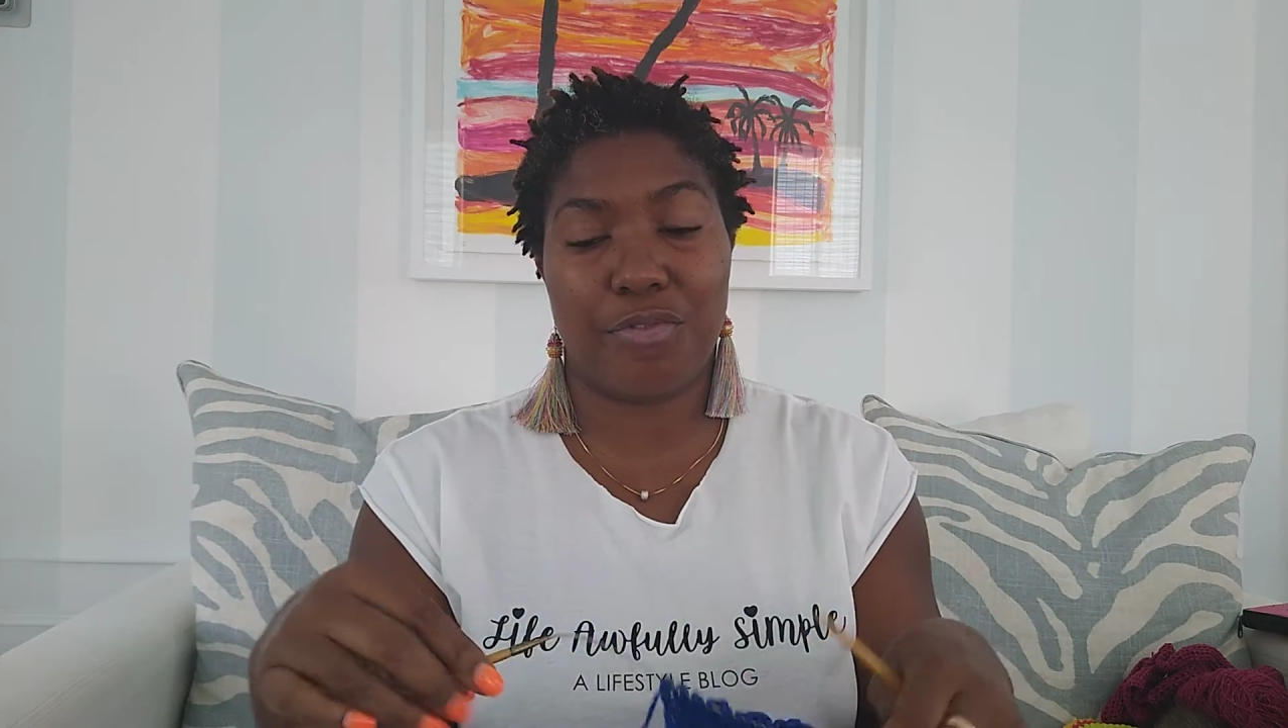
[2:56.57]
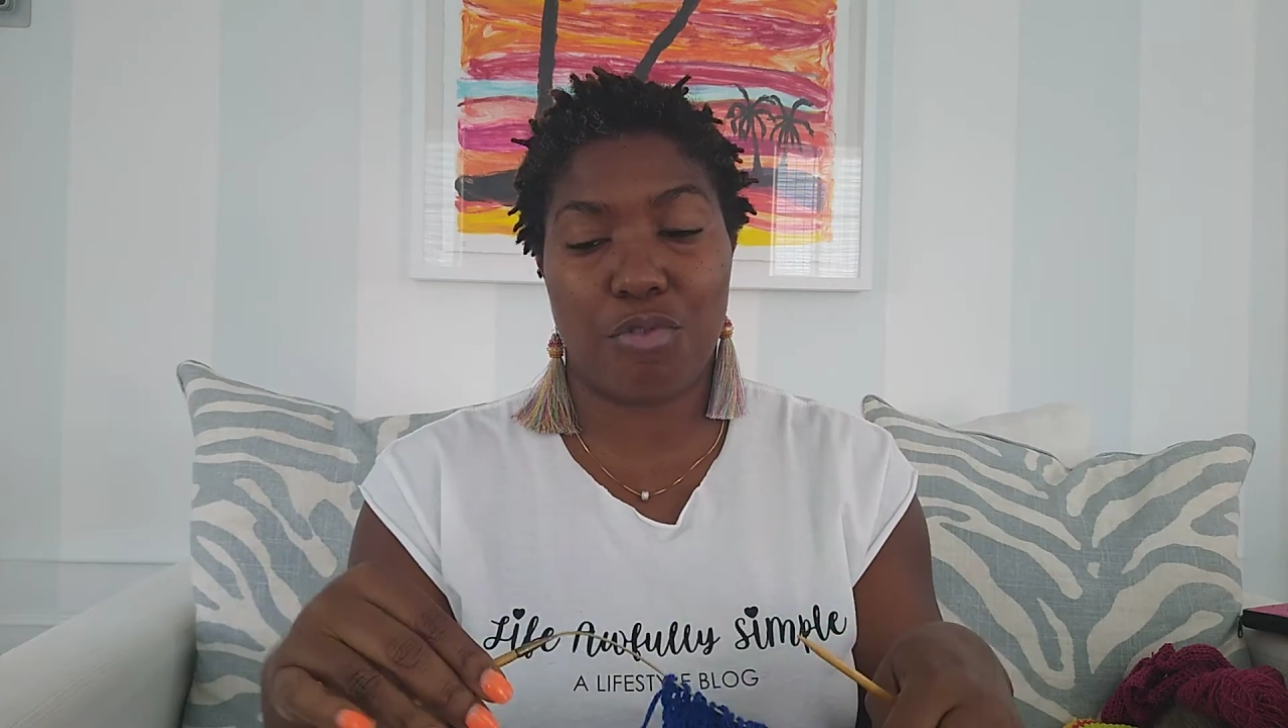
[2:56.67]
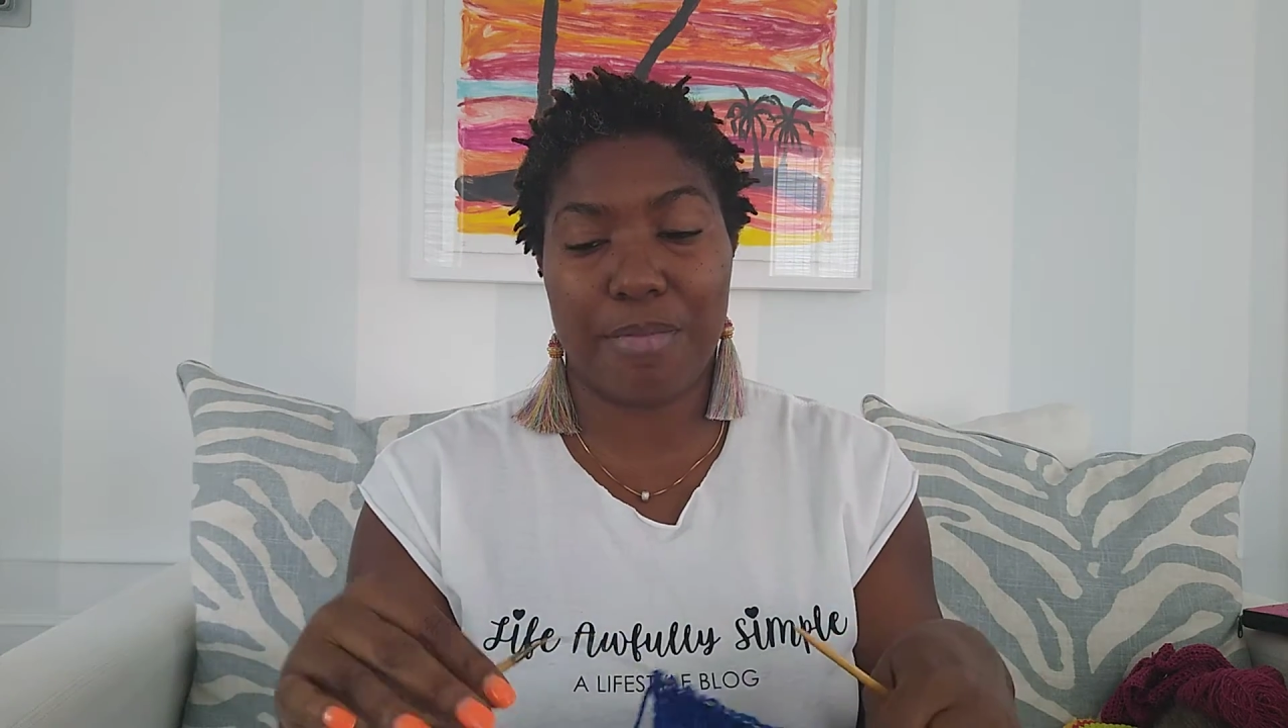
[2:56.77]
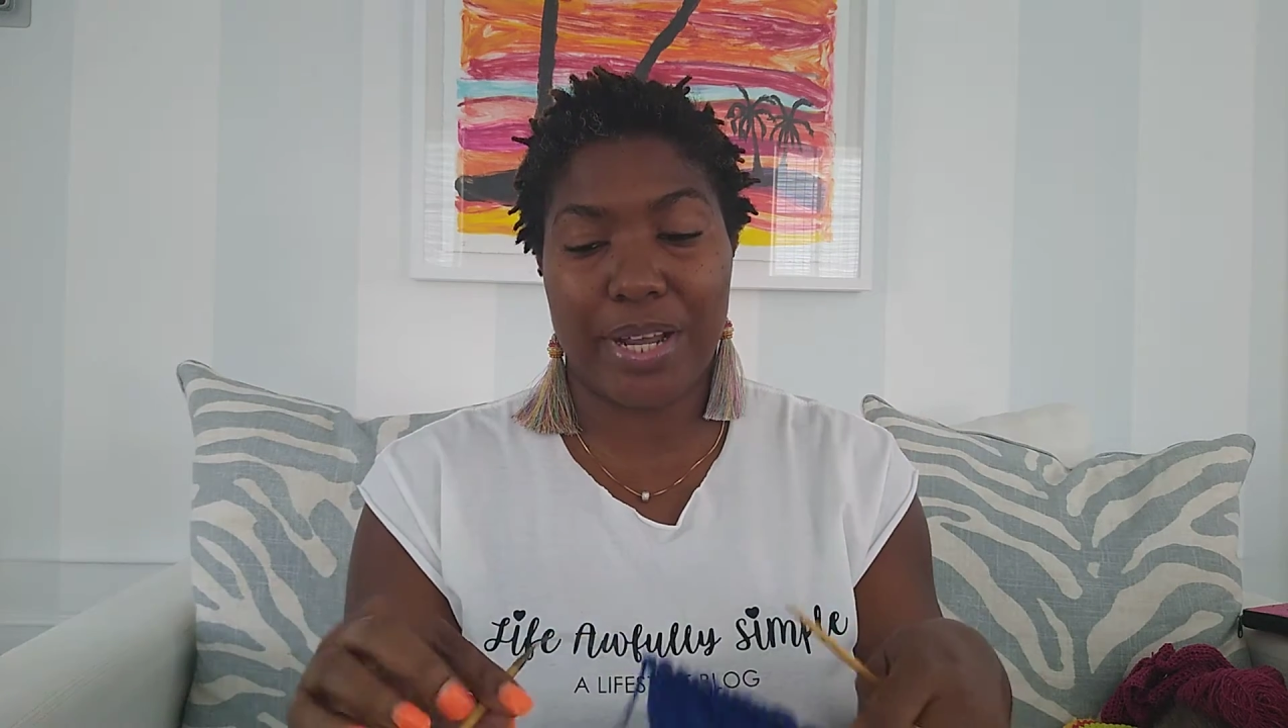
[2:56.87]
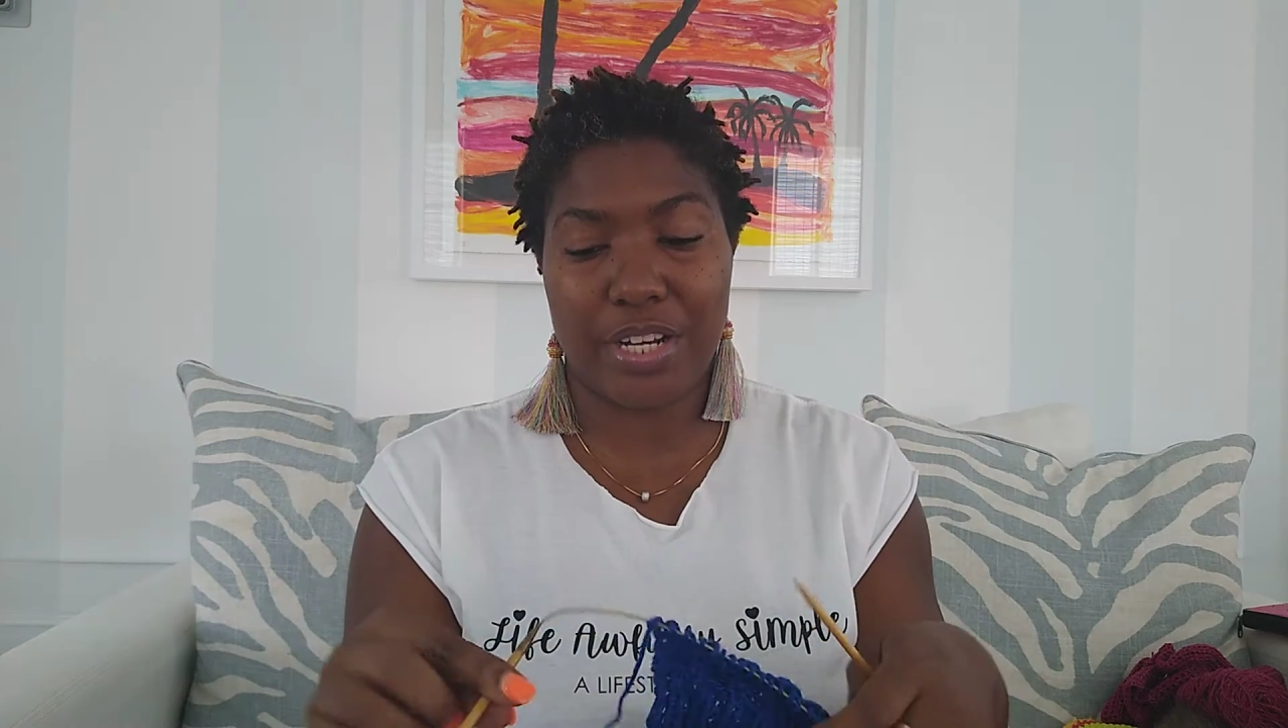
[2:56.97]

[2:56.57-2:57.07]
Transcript: for my